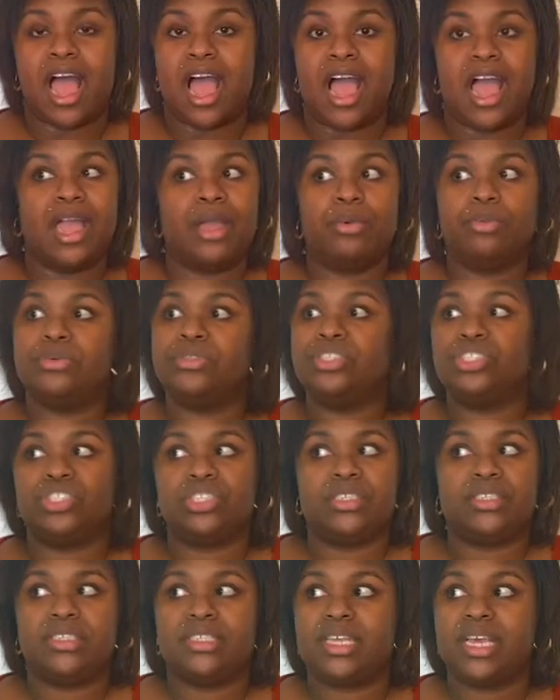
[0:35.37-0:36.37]
I was
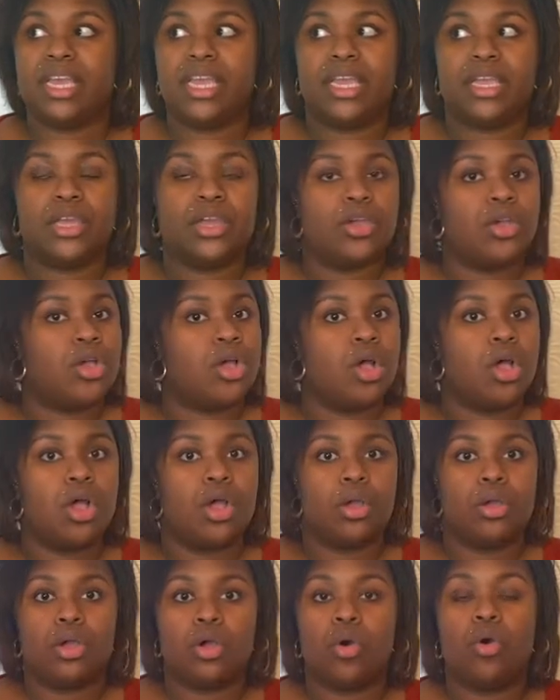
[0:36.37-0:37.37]
just like
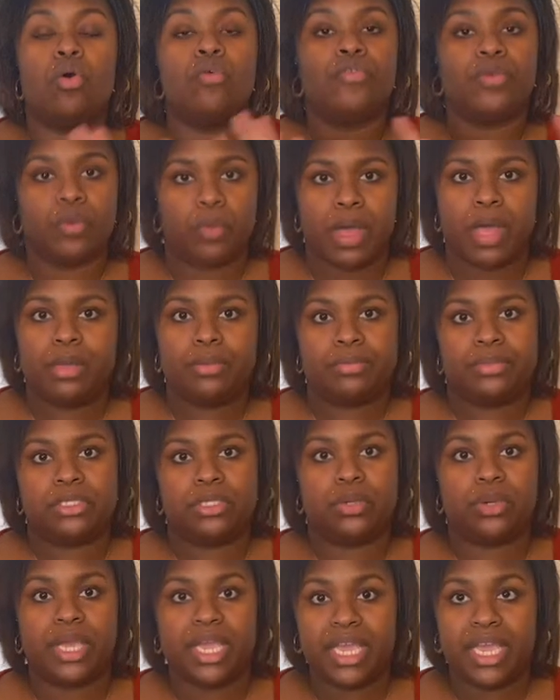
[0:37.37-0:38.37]
overwhelmed,
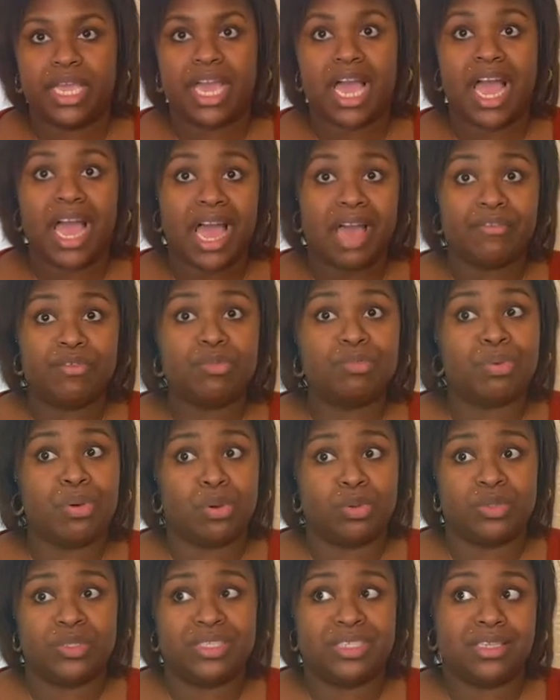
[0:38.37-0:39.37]
okay? I haven't
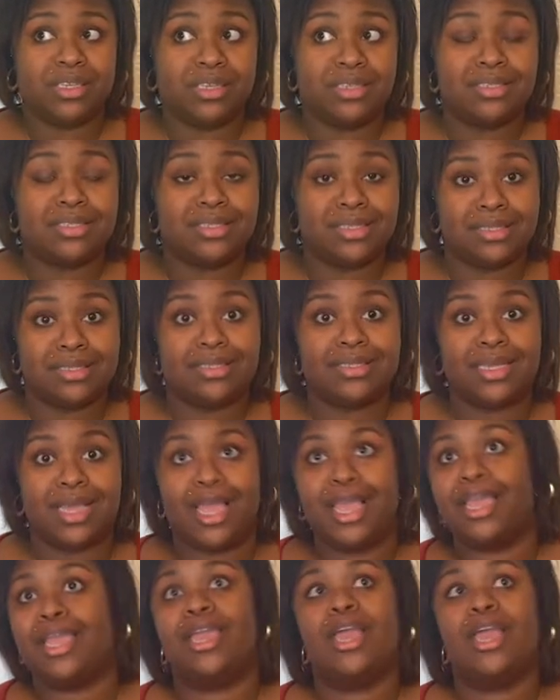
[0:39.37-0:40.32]
posted since like